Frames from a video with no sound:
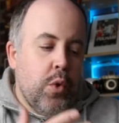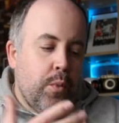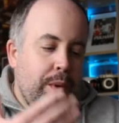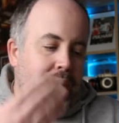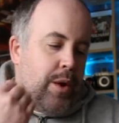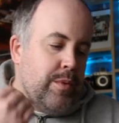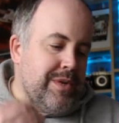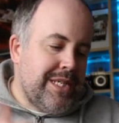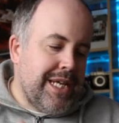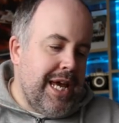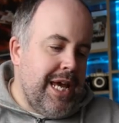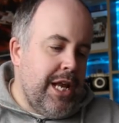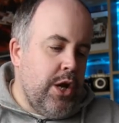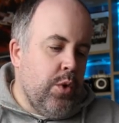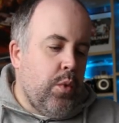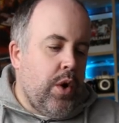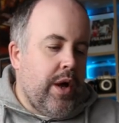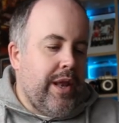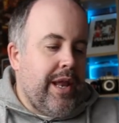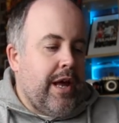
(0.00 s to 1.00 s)
When I was in
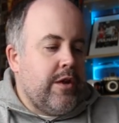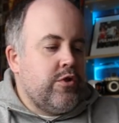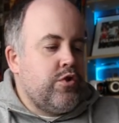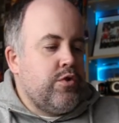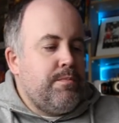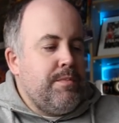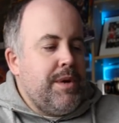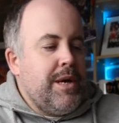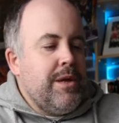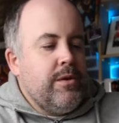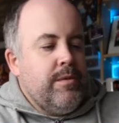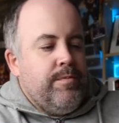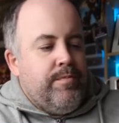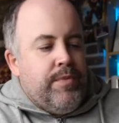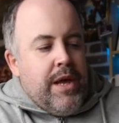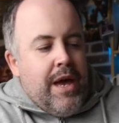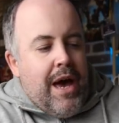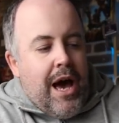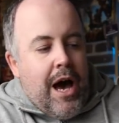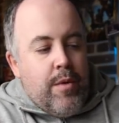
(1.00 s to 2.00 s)
at 100mm,
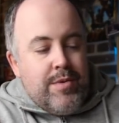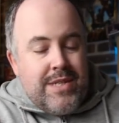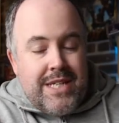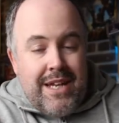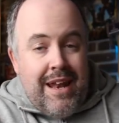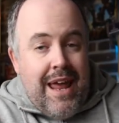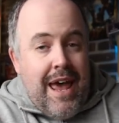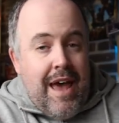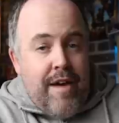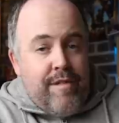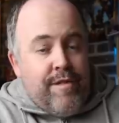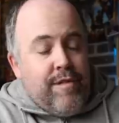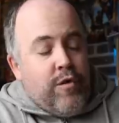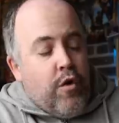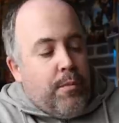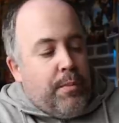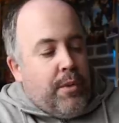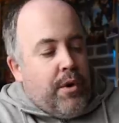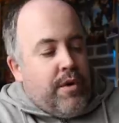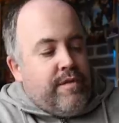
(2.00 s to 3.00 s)
I was at
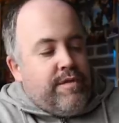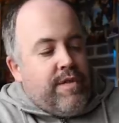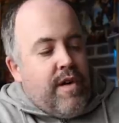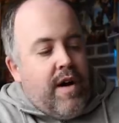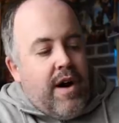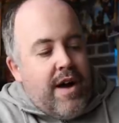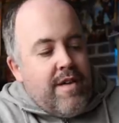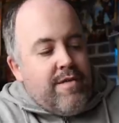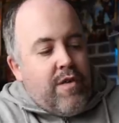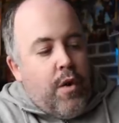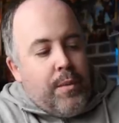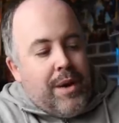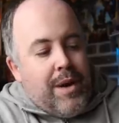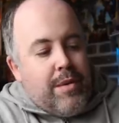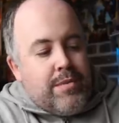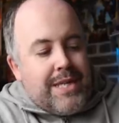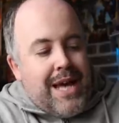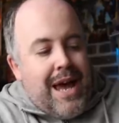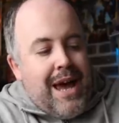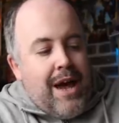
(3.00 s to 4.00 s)
f4.5, and when I
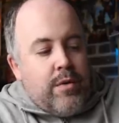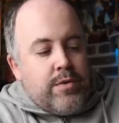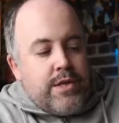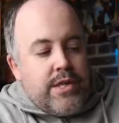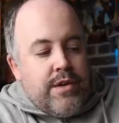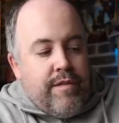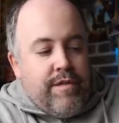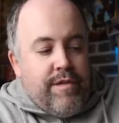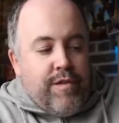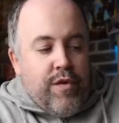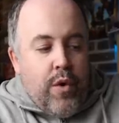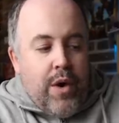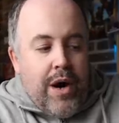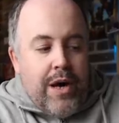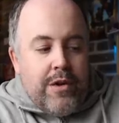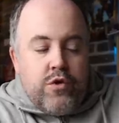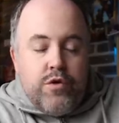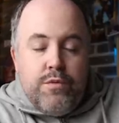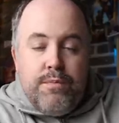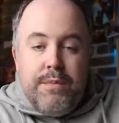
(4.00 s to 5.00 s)
was out at
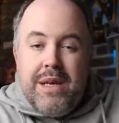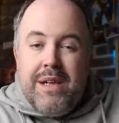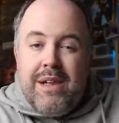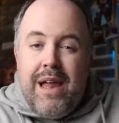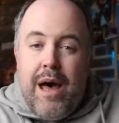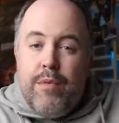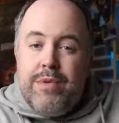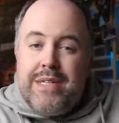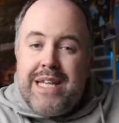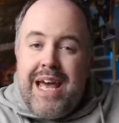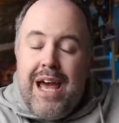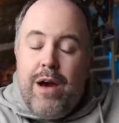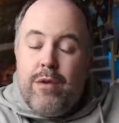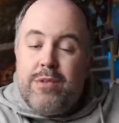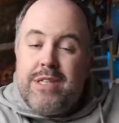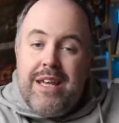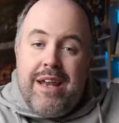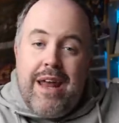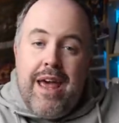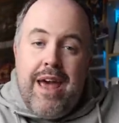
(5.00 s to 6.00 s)
400mm, I was
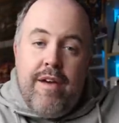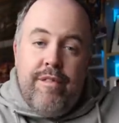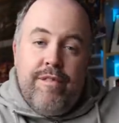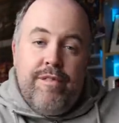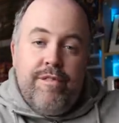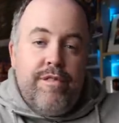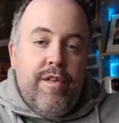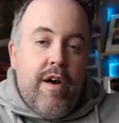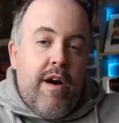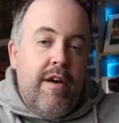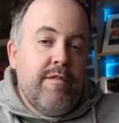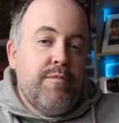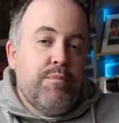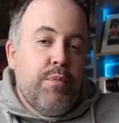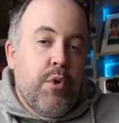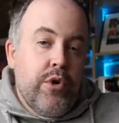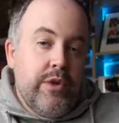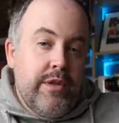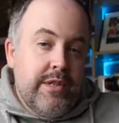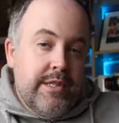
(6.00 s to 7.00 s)
out at
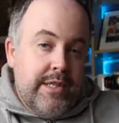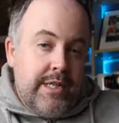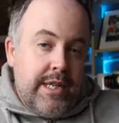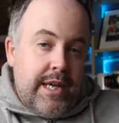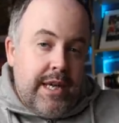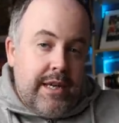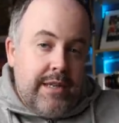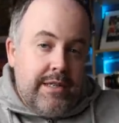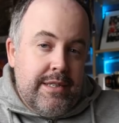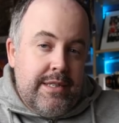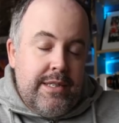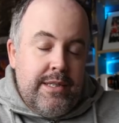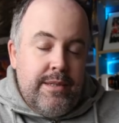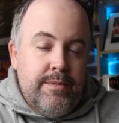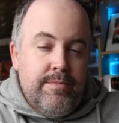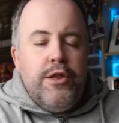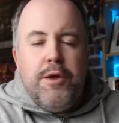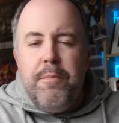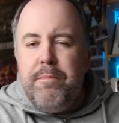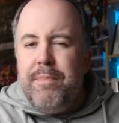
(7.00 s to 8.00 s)
f5.6.
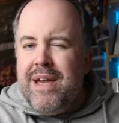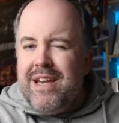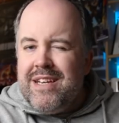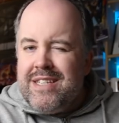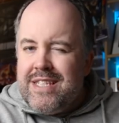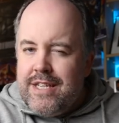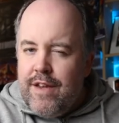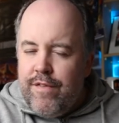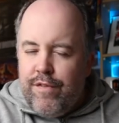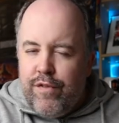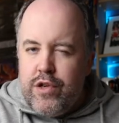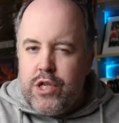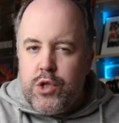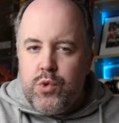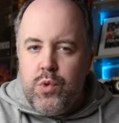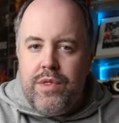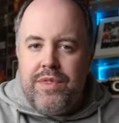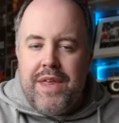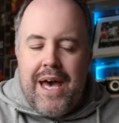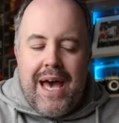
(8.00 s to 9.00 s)
The biggest difference
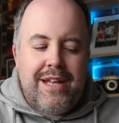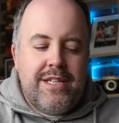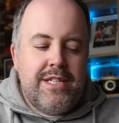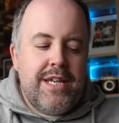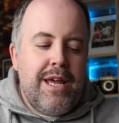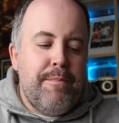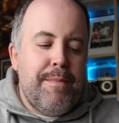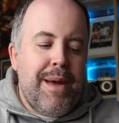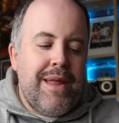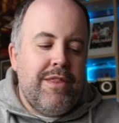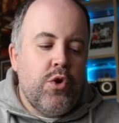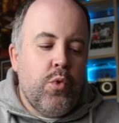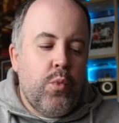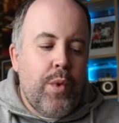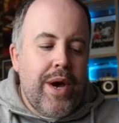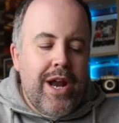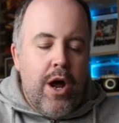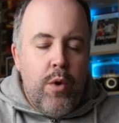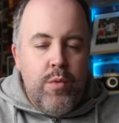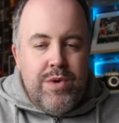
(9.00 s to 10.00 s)
with that, it meant that
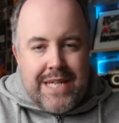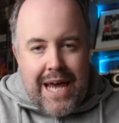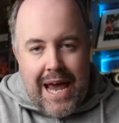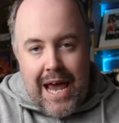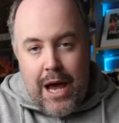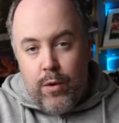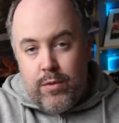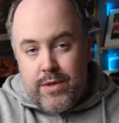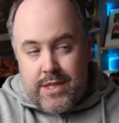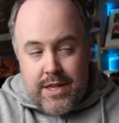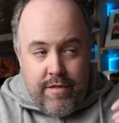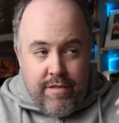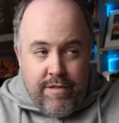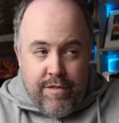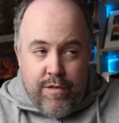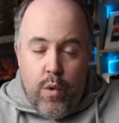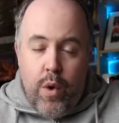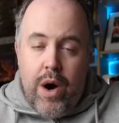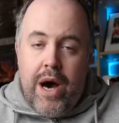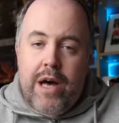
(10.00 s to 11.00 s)
when I was out at
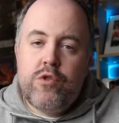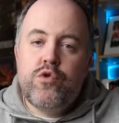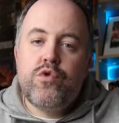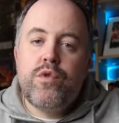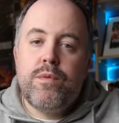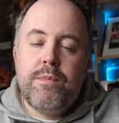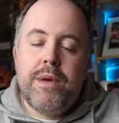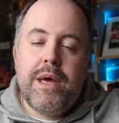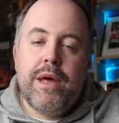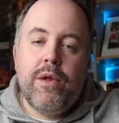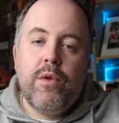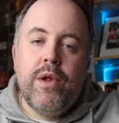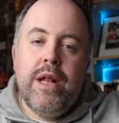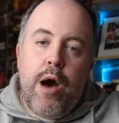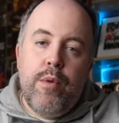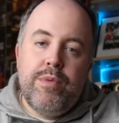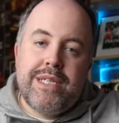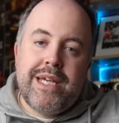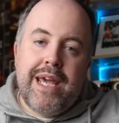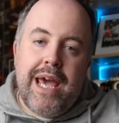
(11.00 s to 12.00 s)
400mm,
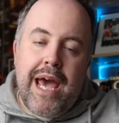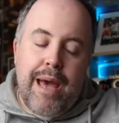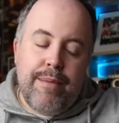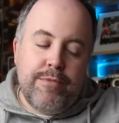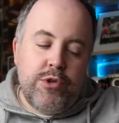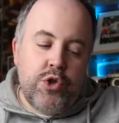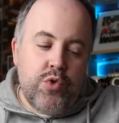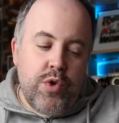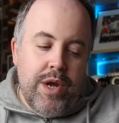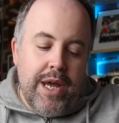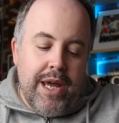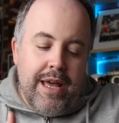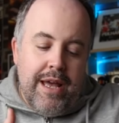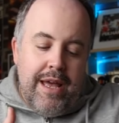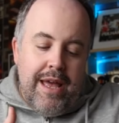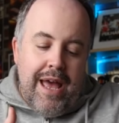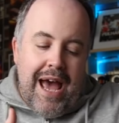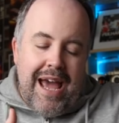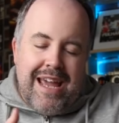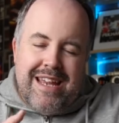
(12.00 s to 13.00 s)
I was capturing
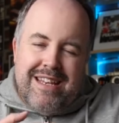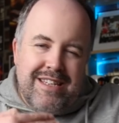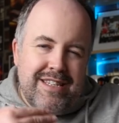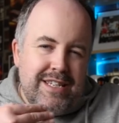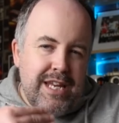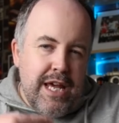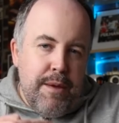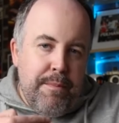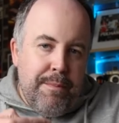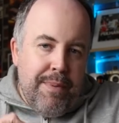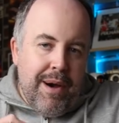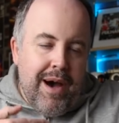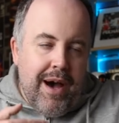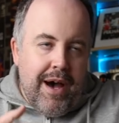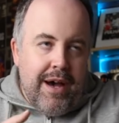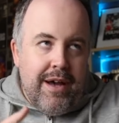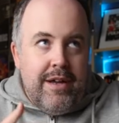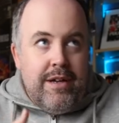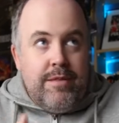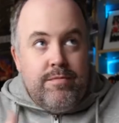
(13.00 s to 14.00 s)
a
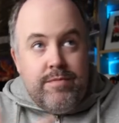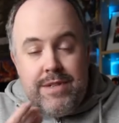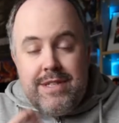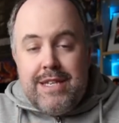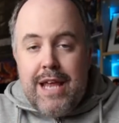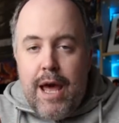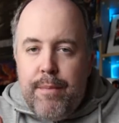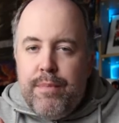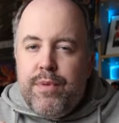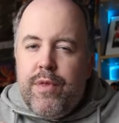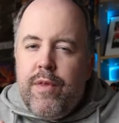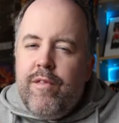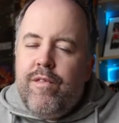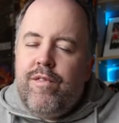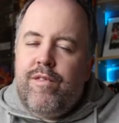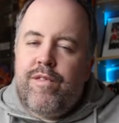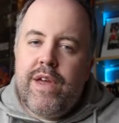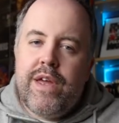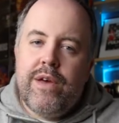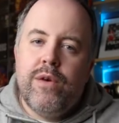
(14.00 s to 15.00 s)
deeper depth of
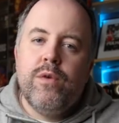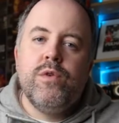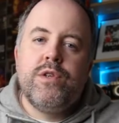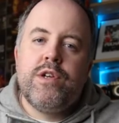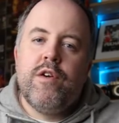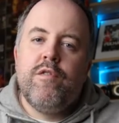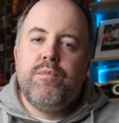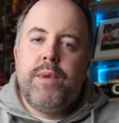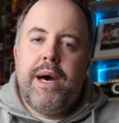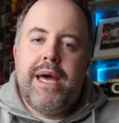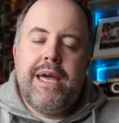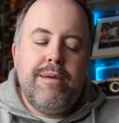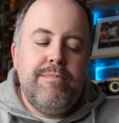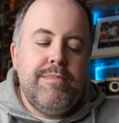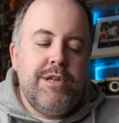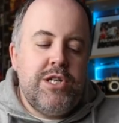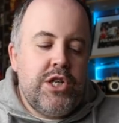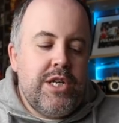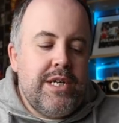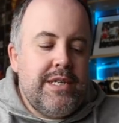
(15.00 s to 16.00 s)
field of my
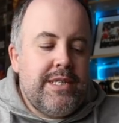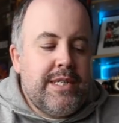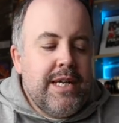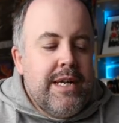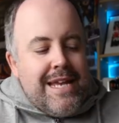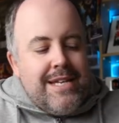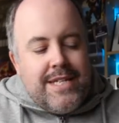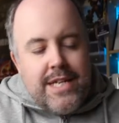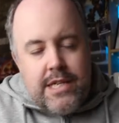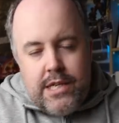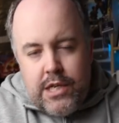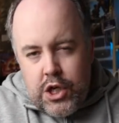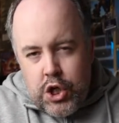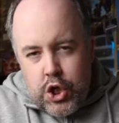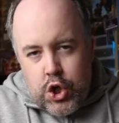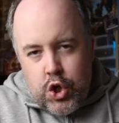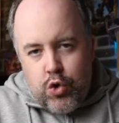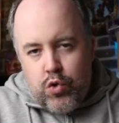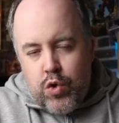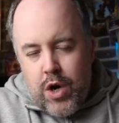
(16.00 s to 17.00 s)
images. It didn't
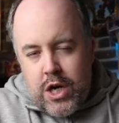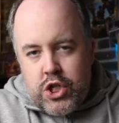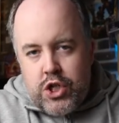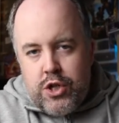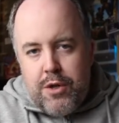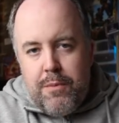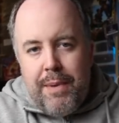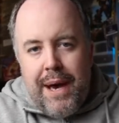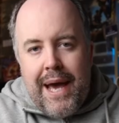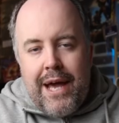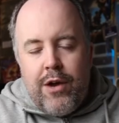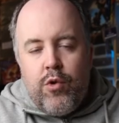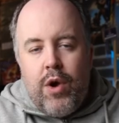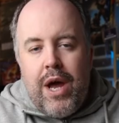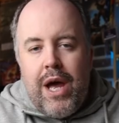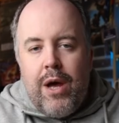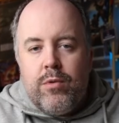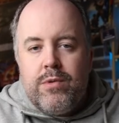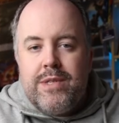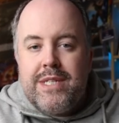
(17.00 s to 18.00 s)
crush the
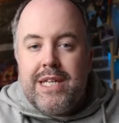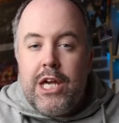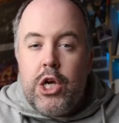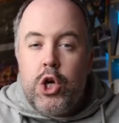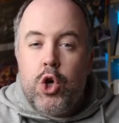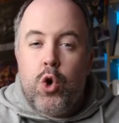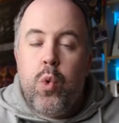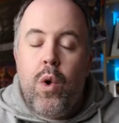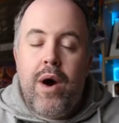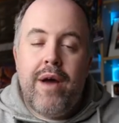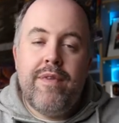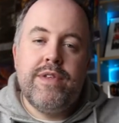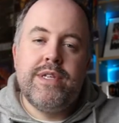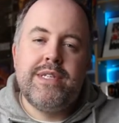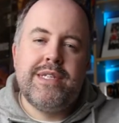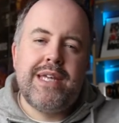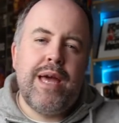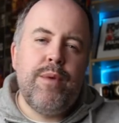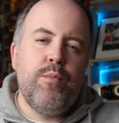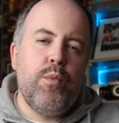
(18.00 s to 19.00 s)
backgrounds in quite the
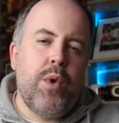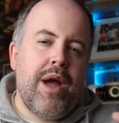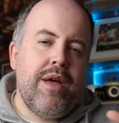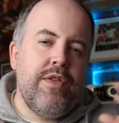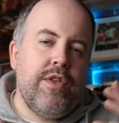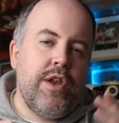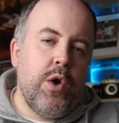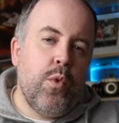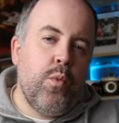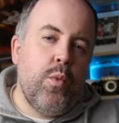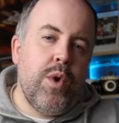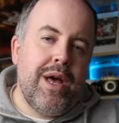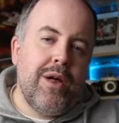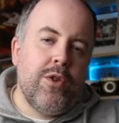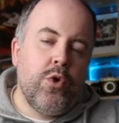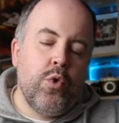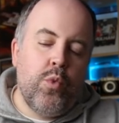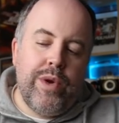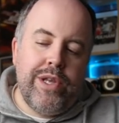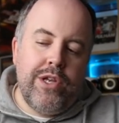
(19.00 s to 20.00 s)
same way that it
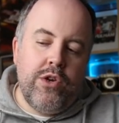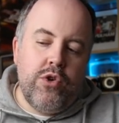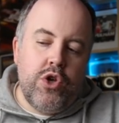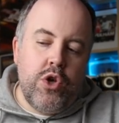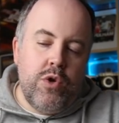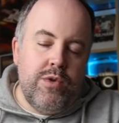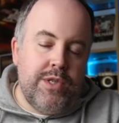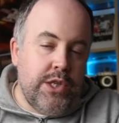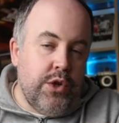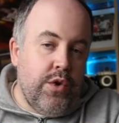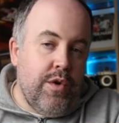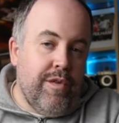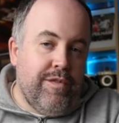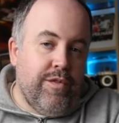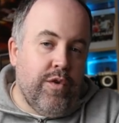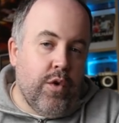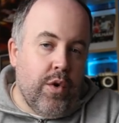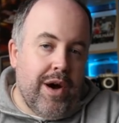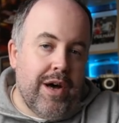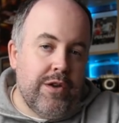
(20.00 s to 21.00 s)
will when you're using your
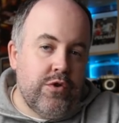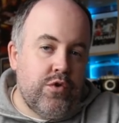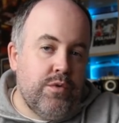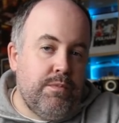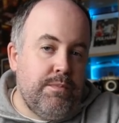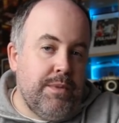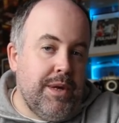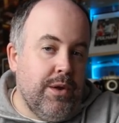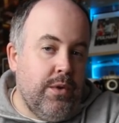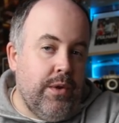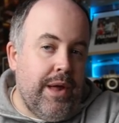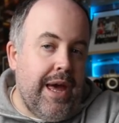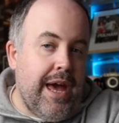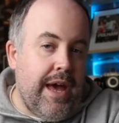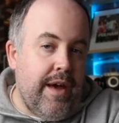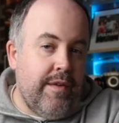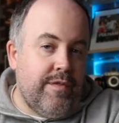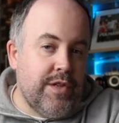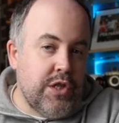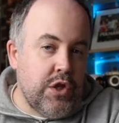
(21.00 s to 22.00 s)
400mm
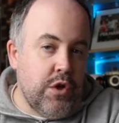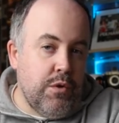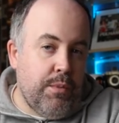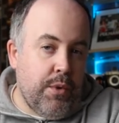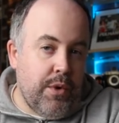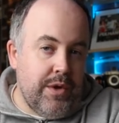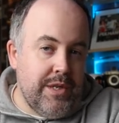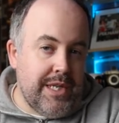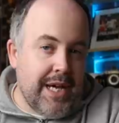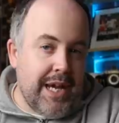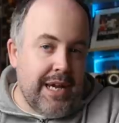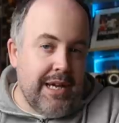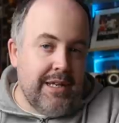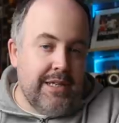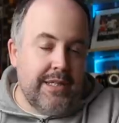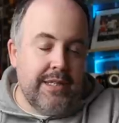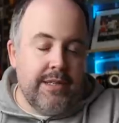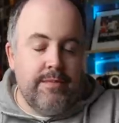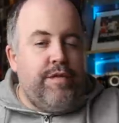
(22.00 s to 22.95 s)
f2.8.